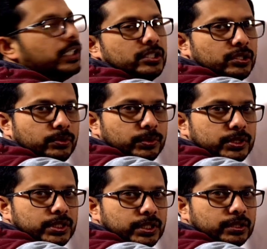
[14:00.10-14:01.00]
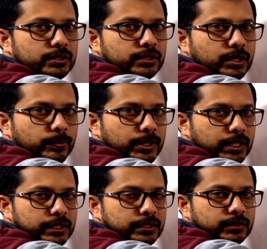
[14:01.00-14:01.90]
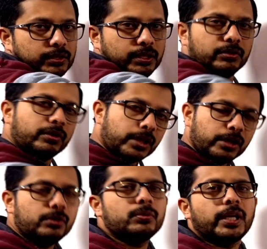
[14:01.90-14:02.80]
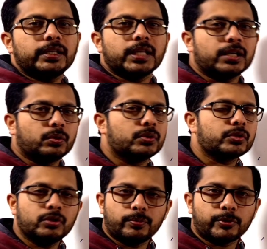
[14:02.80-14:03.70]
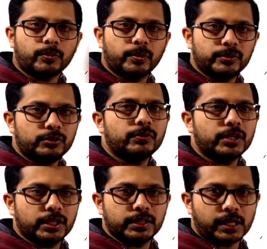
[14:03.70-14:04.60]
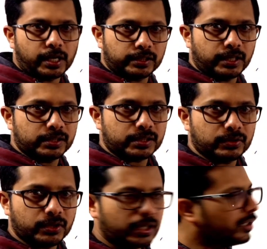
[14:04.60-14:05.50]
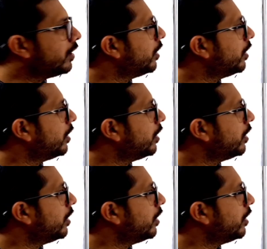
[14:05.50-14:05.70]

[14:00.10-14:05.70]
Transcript: this equation. Am I right? You can do like that also, no problem, you will get the correct answer. Okay,